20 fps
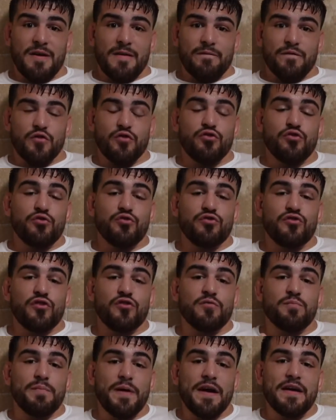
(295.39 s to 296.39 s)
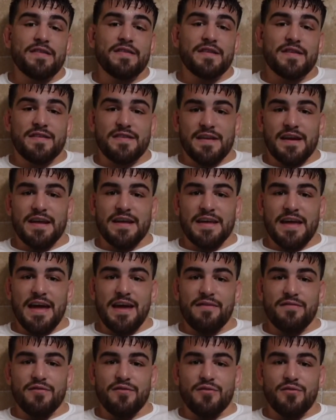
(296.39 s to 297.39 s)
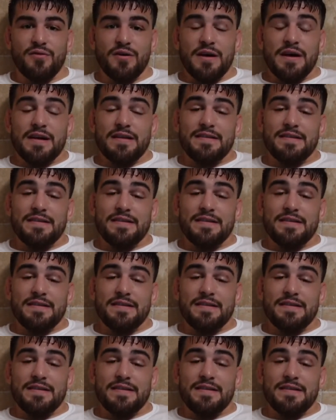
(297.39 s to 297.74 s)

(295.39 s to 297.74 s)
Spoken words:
you use those basics that I gave you